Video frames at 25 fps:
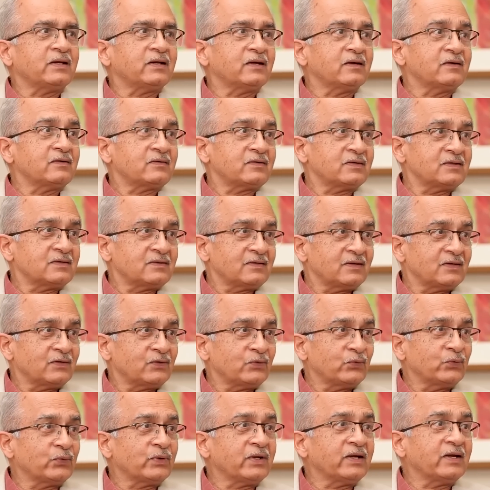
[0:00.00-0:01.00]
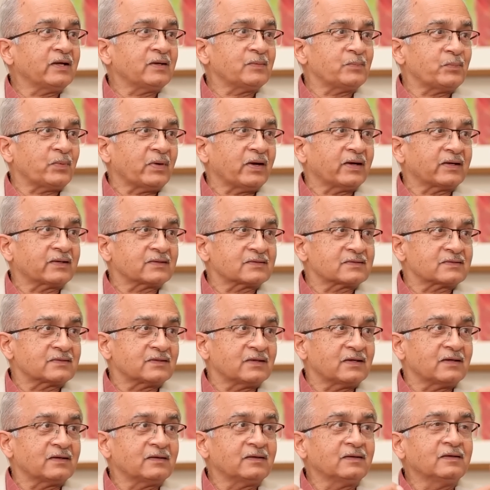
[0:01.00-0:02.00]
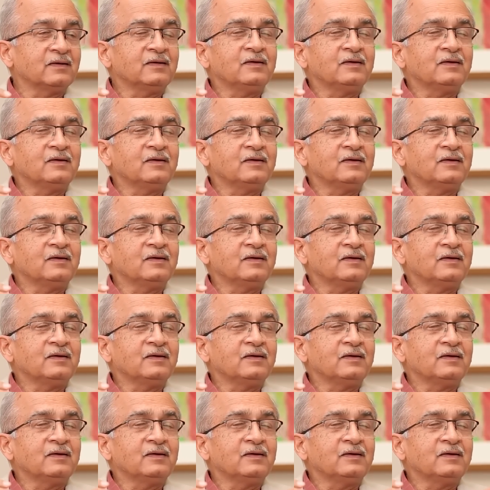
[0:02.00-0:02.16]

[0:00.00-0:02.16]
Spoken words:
countries, including in Pakistan,